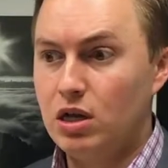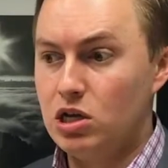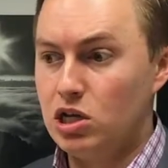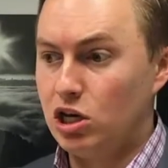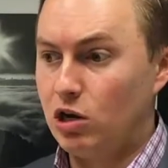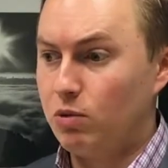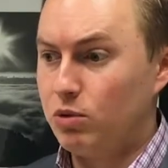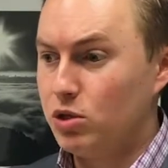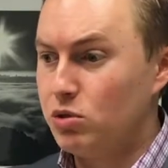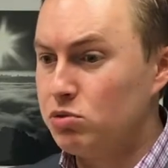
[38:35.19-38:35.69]

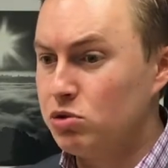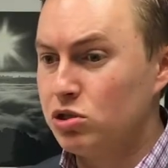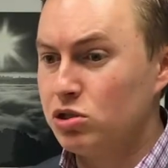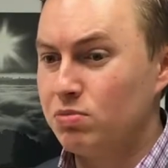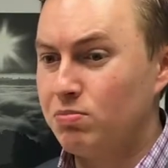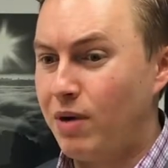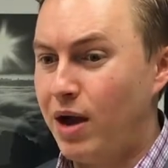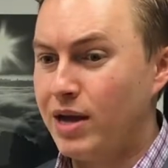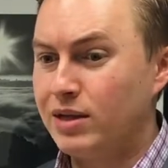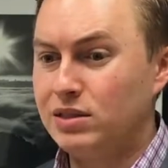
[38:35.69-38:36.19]
Would you
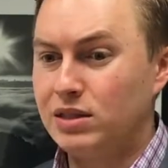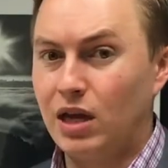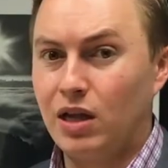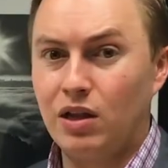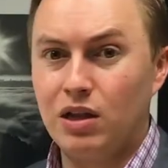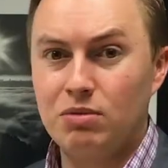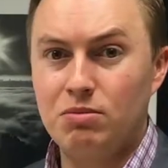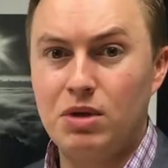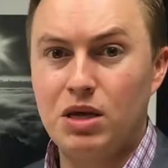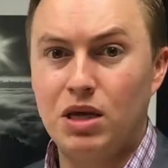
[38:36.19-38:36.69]
just mind
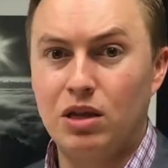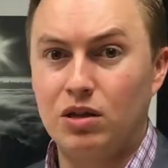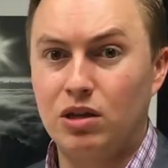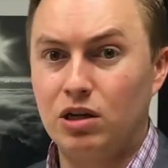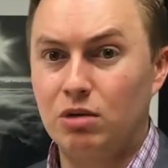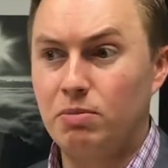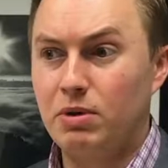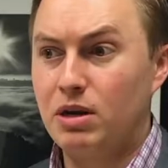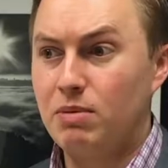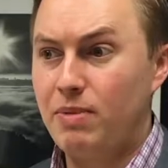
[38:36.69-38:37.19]
telling me a
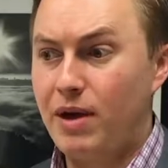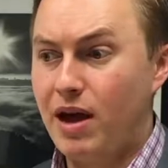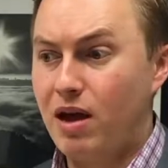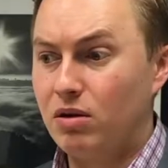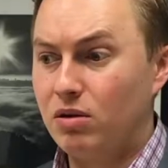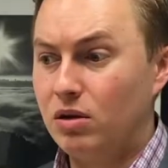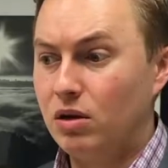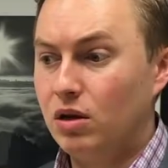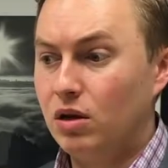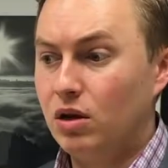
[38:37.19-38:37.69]
little bit
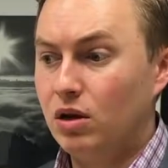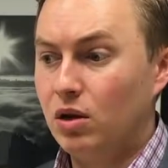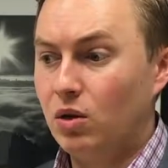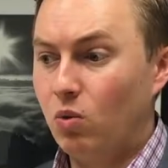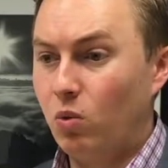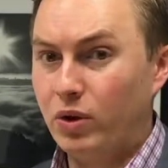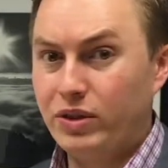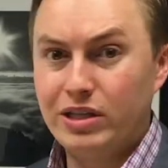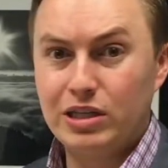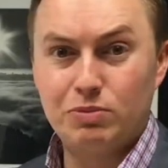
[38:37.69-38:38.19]
about
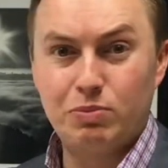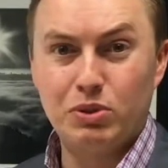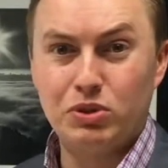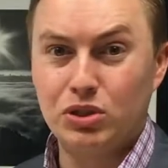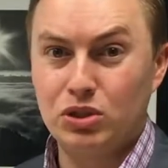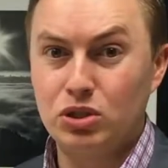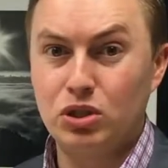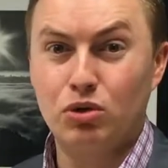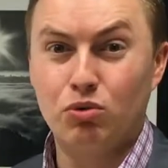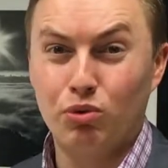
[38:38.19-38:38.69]
what this
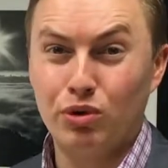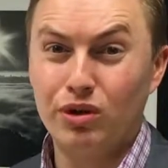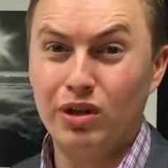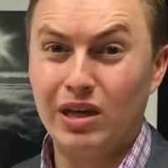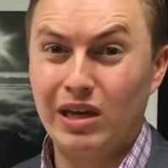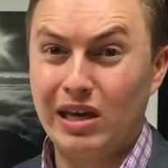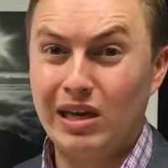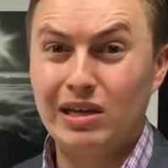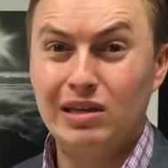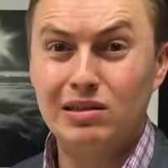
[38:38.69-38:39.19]
position
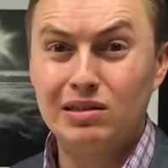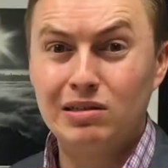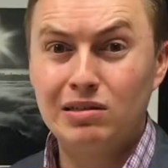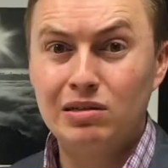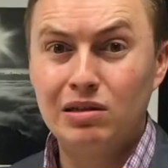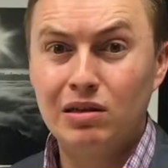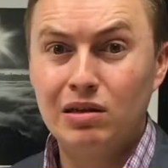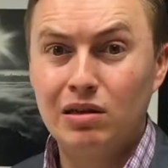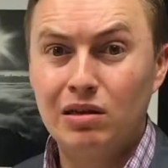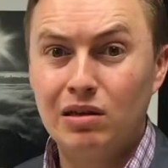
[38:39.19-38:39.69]
really is?